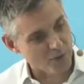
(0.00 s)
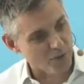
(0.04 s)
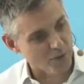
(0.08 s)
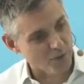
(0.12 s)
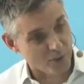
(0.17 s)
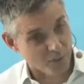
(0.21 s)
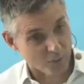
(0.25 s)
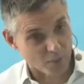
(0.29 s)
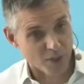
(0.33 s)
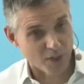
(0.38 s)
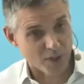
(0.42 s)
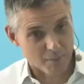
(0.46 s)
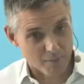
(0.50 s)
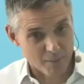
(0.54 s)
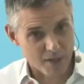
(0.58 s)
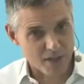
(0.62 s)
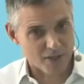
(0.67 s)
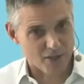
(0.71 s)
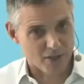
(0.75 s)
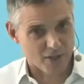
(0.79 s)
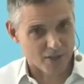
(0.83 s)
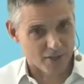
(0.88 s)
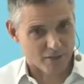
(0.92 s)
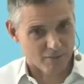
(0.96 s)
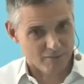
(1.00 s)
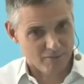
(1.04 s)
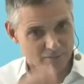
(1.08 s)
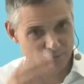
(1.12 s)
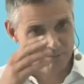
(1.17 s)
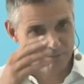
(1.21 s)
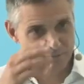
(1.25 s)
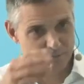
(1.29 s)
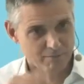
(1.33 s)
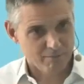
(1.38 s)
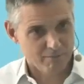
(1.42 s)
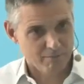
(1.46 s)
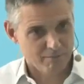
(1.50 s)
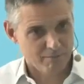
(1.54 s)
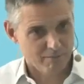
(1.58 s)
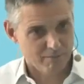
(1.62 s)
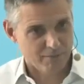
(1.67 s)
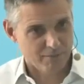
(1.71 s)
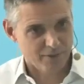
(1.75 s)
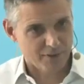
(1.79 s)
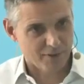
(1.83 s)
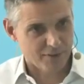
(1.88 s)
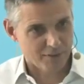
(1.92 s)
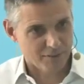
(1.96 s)
to, will it measure
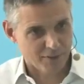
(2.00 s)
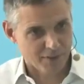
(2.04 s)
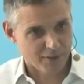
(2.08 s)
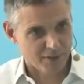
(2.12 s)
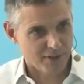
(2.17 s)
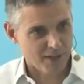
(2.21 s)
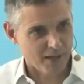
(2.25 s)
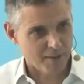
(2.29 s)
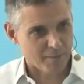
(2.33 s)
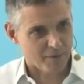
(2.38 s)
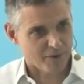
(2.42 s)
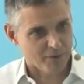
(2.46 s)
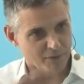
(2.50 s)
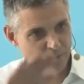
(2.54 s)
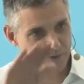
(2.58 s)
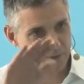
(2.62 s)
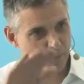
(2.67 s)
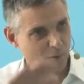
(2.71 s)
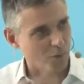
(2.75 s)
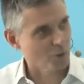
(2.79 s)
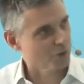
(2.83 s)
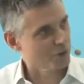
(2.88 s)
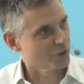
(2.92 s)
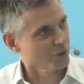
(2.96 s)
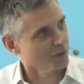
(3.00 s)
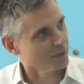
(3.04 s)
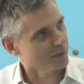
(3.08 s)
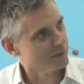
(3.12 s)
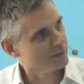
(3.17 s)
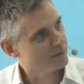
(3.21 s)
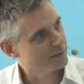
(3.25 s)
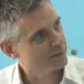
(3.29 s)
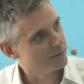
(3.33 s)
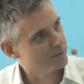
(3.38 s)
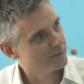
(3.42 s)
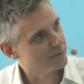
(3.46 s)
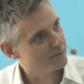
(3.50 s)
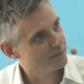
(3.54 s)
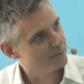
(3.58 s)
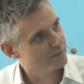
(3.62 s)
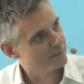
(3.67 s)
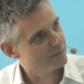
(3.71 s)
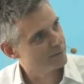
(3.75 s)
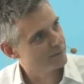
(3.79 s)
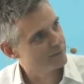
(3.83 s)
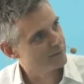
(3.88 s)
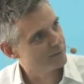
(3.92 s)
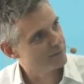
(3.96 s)
the depth of the water?
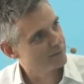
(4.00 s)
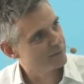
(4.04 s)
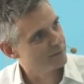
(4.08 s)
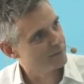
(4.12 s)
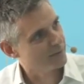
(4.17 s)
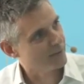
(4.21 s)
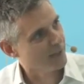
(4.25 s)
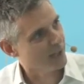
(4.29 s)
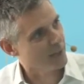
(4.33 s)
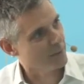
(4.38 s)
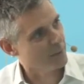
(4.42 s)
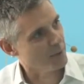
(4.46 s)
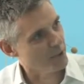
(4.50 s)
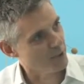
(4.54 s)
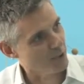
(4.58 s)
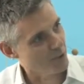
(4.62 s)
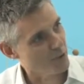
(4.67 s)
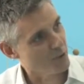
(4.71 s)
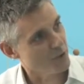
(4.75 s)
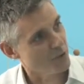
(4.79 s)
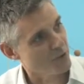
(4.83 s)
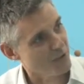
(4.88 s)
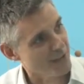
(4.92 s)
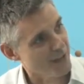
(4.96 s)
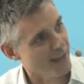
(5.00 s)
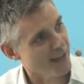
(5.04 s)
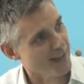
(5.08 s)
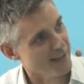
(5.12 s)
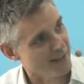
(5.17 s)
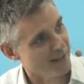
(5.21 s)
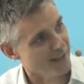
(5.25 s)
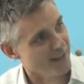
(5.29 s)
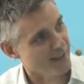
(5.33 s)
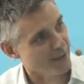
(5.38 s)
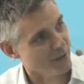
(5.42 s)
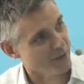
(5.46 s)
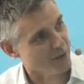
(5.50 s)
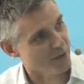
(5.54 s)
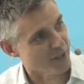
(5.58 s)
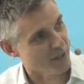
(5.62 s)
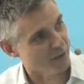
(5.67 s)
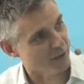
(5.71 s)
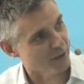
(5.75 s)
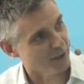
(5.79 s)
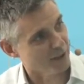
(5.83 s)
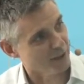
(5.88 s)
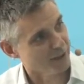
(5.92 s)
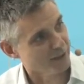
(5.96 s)
Can it be used as an echo
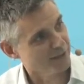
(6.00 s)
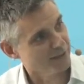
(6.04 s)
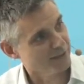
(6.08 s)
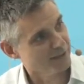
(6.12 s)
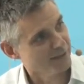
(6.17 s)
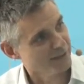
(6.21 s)
sounder?